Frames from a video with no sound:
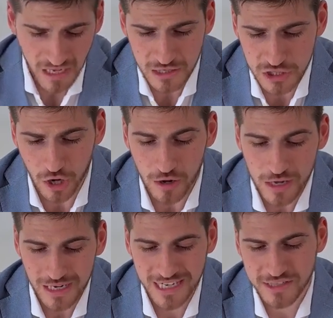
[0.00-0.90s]
So,
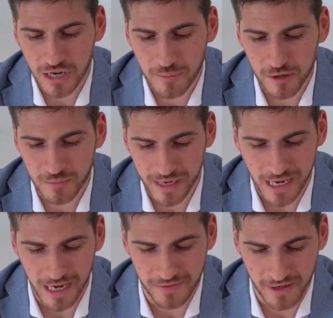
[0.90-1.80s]
let's talk about my
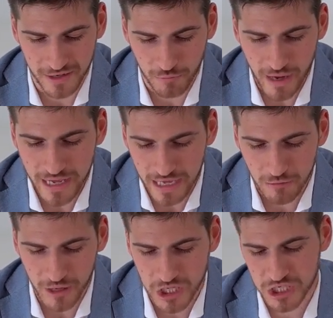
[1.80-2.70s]
calendar. The way
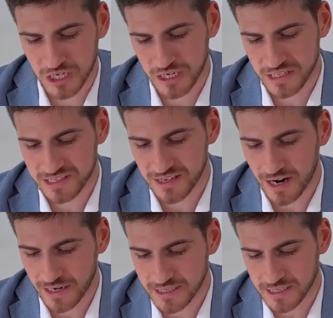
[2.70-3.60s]
in which it
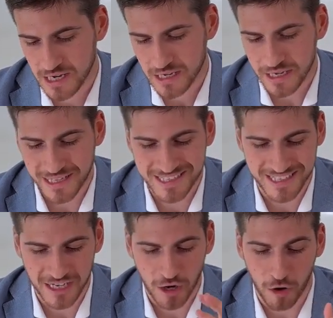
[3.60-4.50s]
starts,
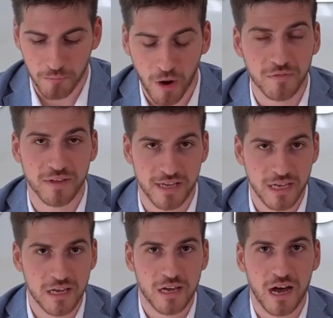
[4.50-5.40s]
it's on
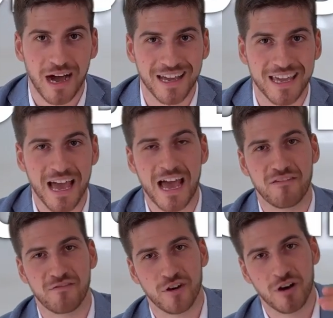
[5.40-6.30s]
Monday, I
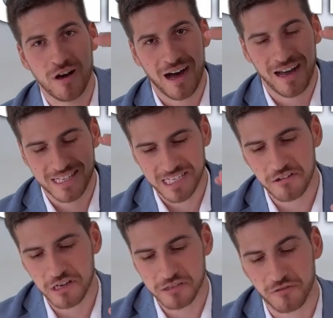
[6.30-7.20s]
have a
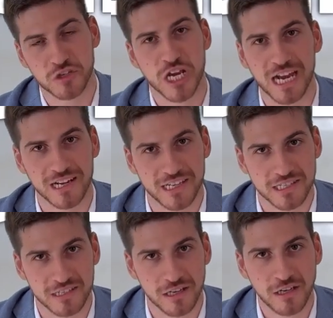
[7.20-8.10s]
series of
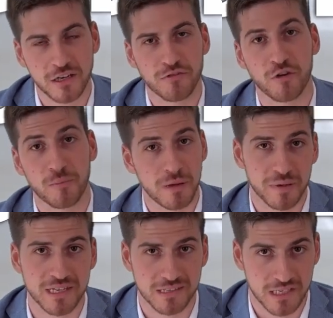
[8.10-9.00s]
checklists for my
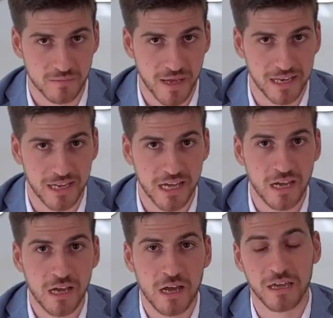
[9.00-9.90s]
business
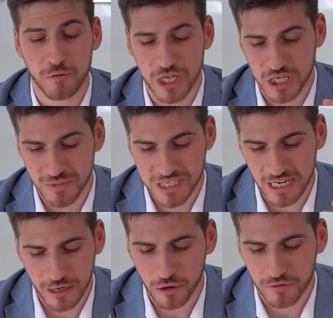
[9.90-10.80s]
mainly, in which I
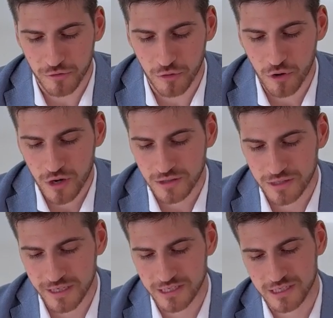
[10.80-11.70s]
basically go through
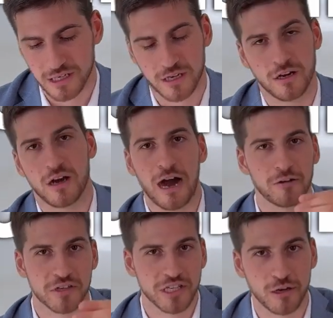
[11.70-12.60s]
these,
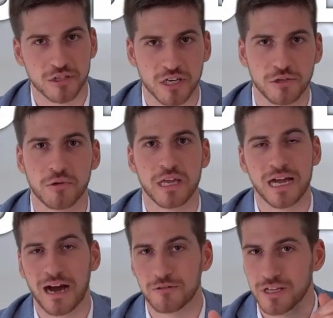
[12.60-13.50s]
how the sales are doing,
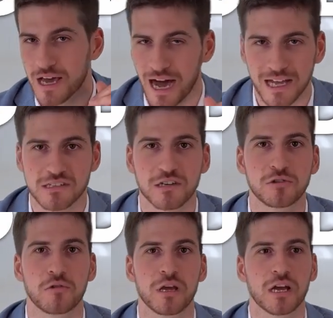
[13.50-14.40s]
how the ads are
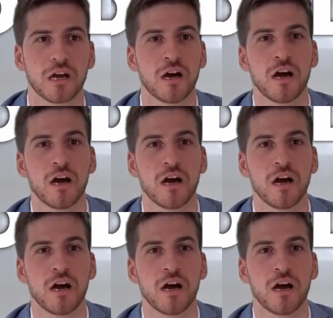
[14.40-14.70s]
doing,